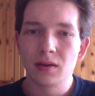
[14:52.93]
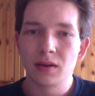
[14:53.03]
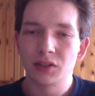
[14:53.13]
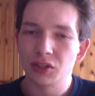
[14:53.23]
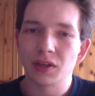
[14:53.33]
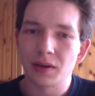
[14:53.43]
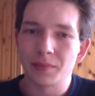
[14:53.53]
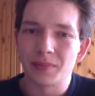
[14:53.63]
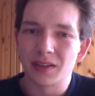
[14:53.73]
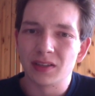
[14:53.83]
just
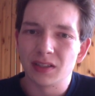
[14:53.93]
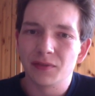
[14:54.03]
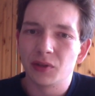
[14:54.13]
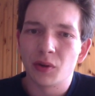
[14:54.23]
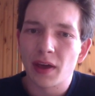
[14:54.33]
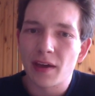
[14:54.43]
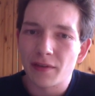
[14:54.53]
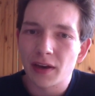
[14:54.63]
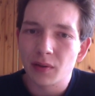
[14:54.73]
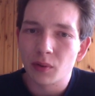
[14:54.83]
because if you don't
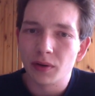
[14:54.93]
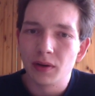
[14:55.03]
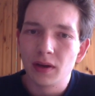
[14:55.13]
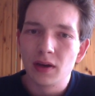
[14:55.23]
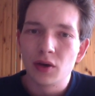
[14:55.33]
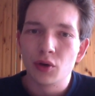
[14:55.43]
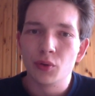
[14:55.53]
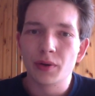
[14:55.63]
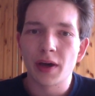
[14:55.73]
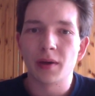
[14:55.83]
have anyone
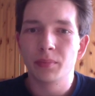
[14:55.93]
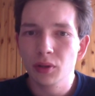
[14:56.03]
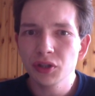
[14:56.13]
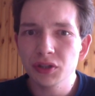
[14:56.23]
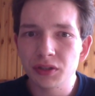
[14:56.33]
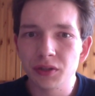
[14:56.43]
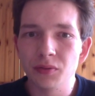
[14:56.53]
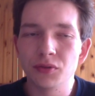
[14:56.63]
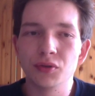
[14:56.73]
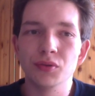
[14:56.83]
who kind of pushes
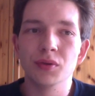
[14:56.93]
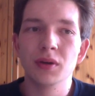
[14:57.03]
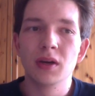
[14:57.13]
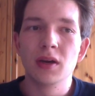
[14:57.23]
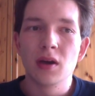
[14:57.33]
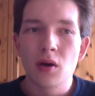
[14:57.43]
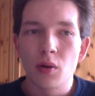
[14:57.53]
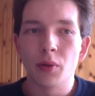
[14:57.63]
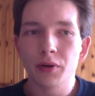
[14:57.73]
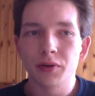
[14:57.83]
you to
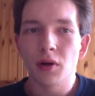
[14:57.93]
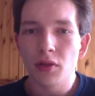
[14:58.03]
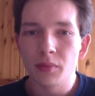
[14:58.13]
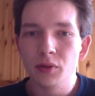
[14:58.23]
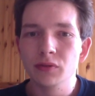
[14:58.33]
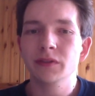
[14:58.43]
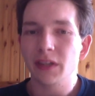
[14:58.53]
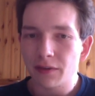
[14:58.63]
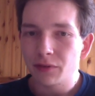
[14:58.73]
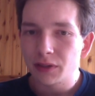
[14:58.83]
work on all the moves
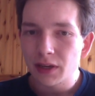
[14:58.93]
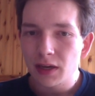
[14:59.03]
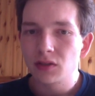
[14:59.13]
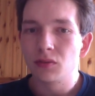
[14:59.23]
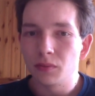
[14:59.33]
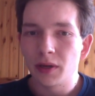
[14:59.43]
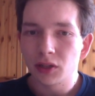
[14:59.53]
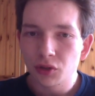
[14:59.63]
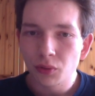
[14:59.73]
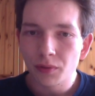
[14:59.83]
every day to make
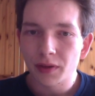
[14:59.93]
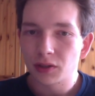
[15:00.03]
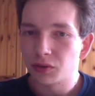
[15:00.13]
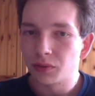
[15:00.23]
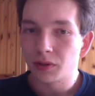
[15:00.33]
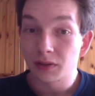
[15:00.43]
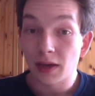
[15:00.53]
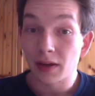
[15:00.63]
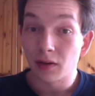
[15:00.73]
sure that you're not getting